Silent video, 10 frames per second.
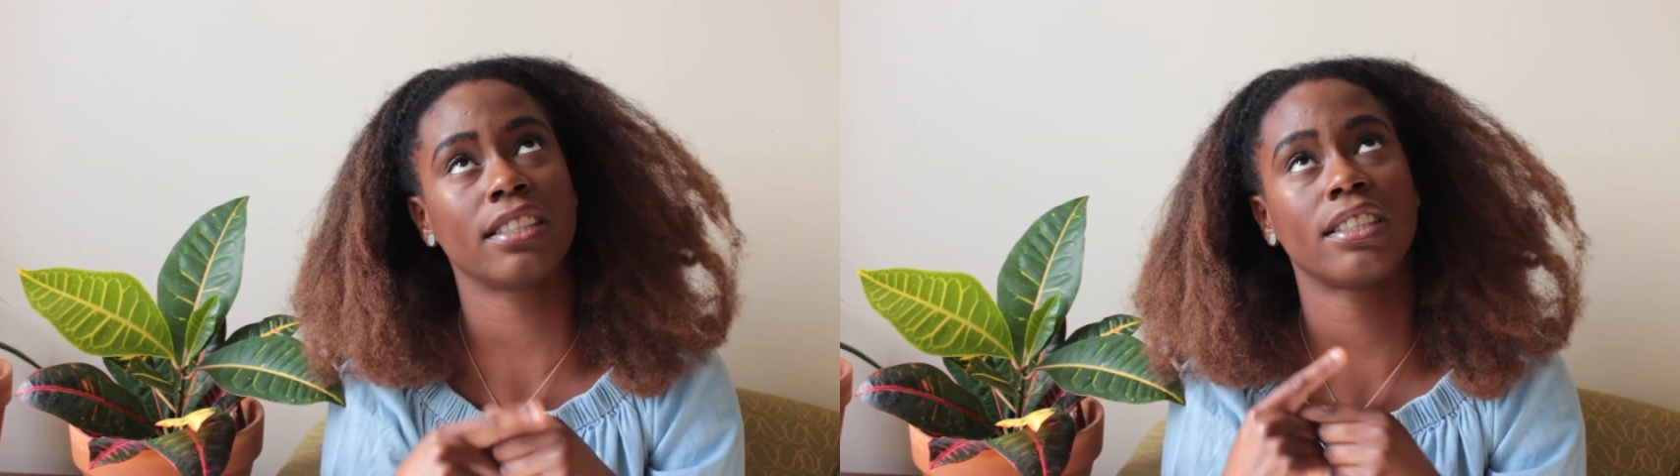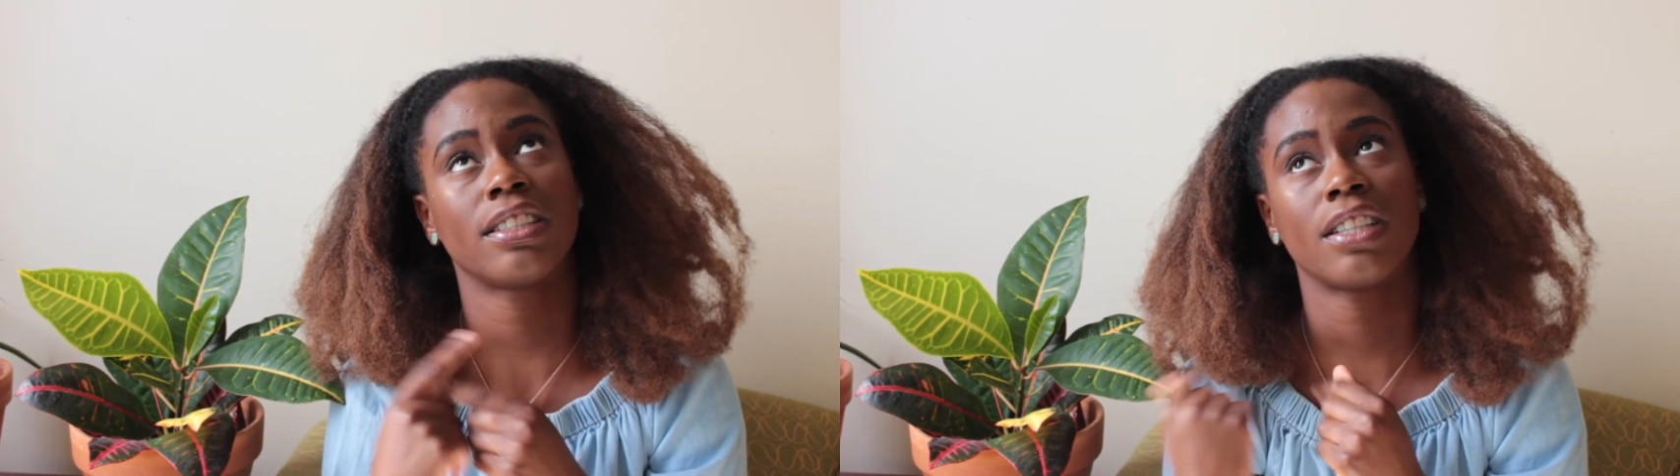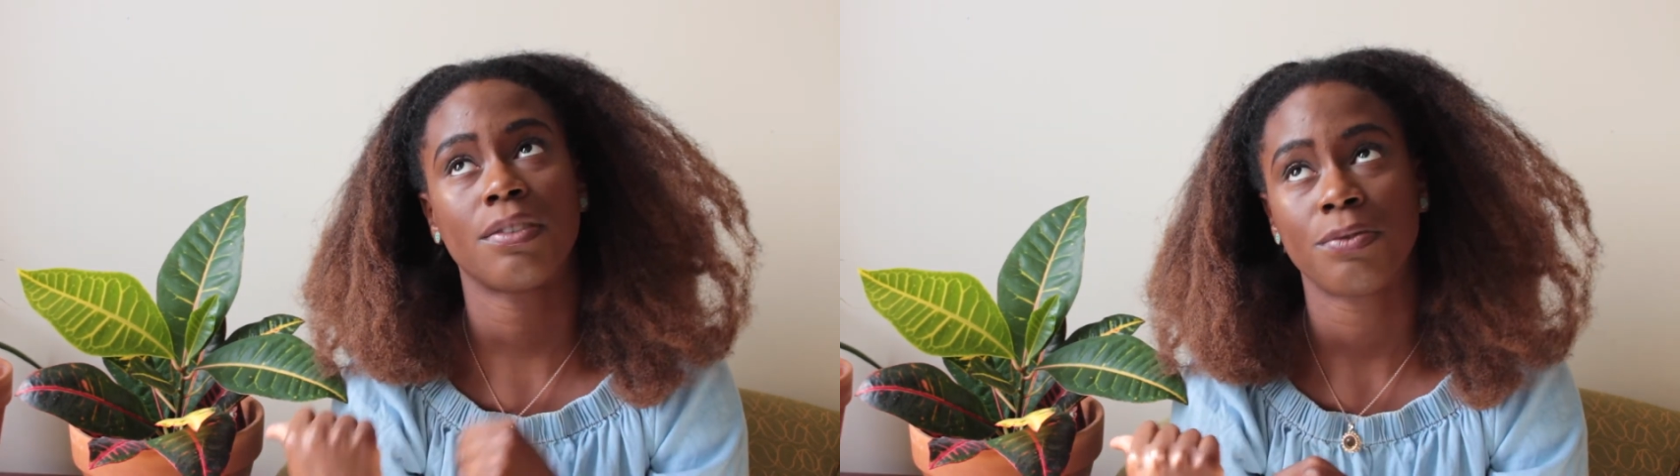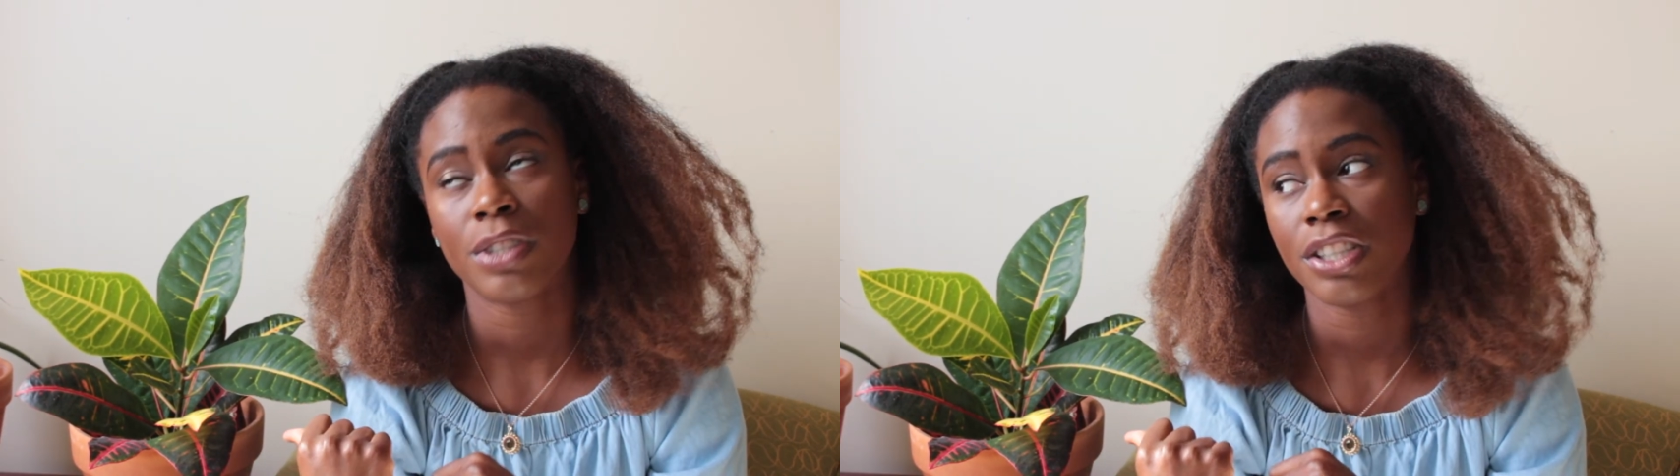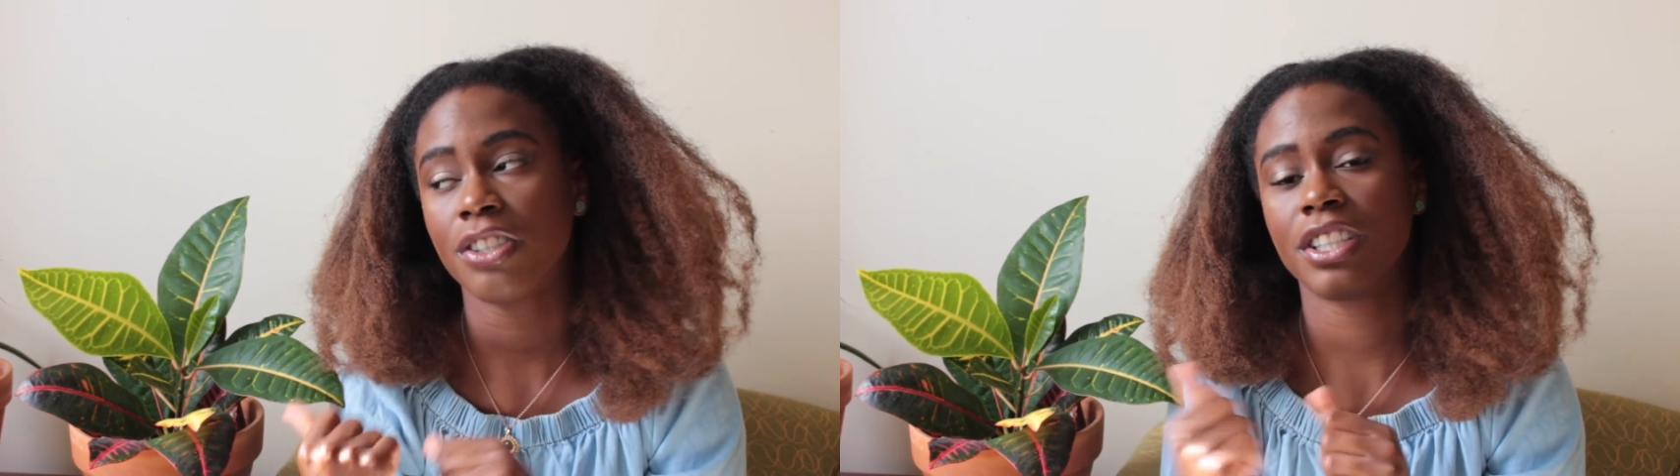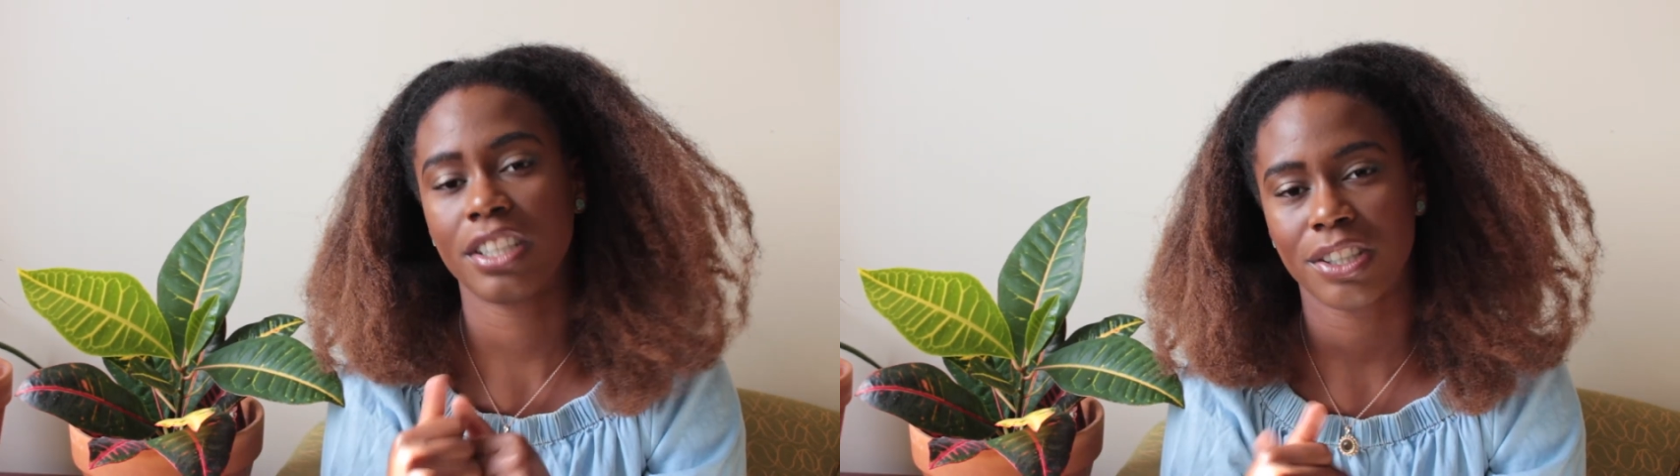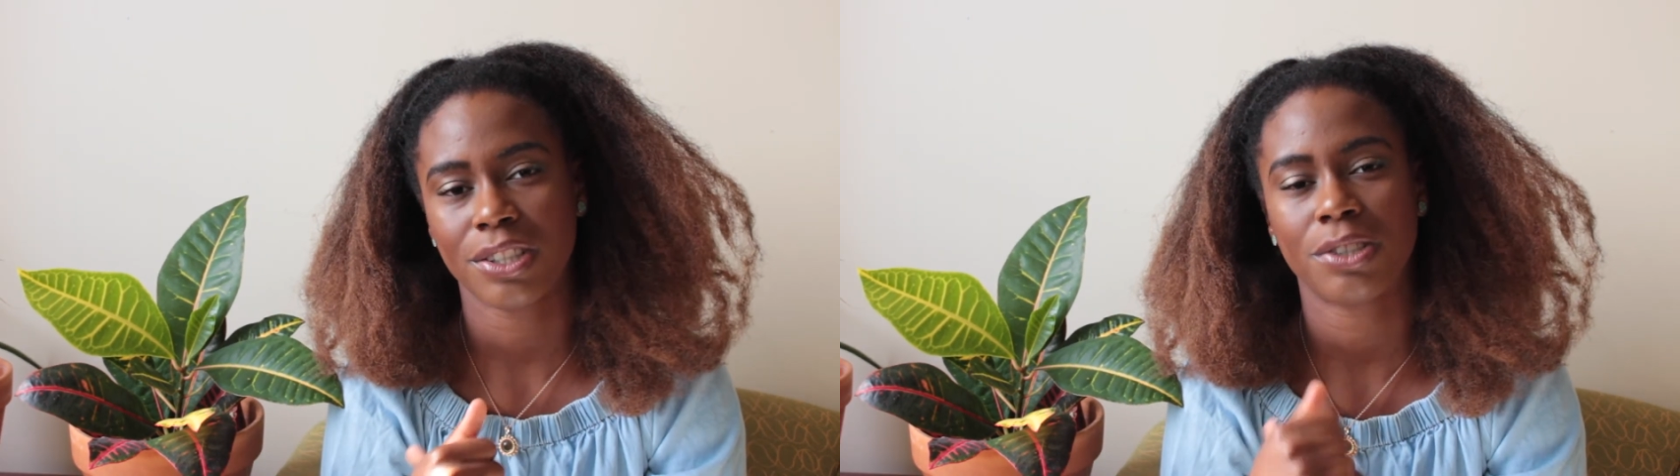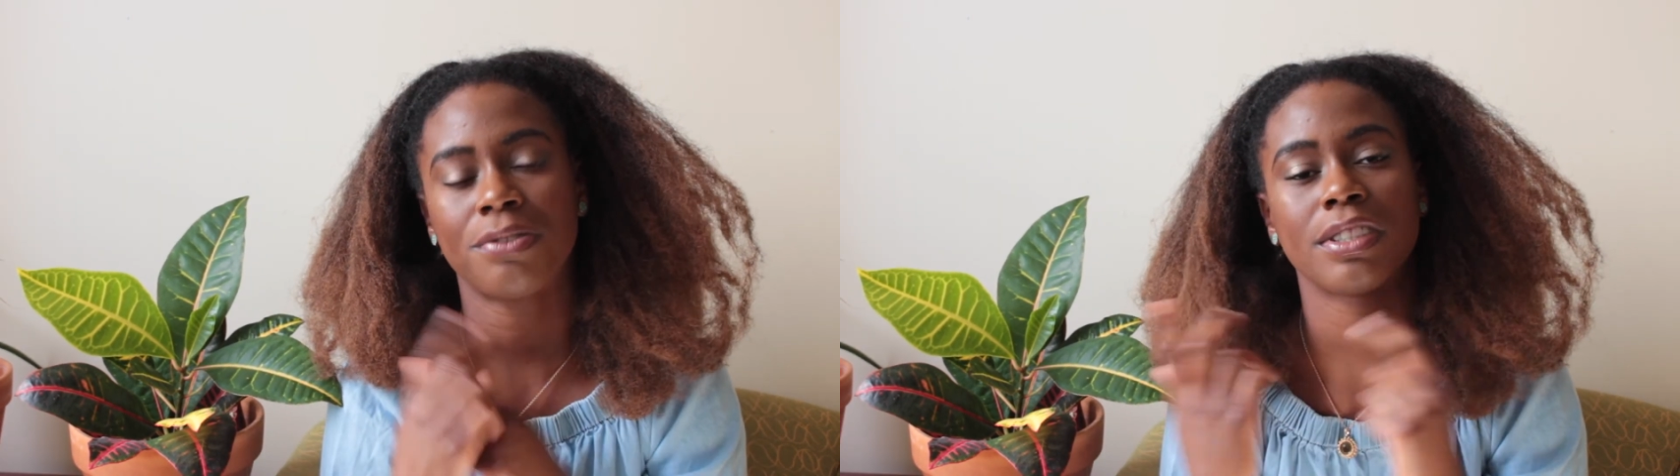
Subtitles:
since the video a year ago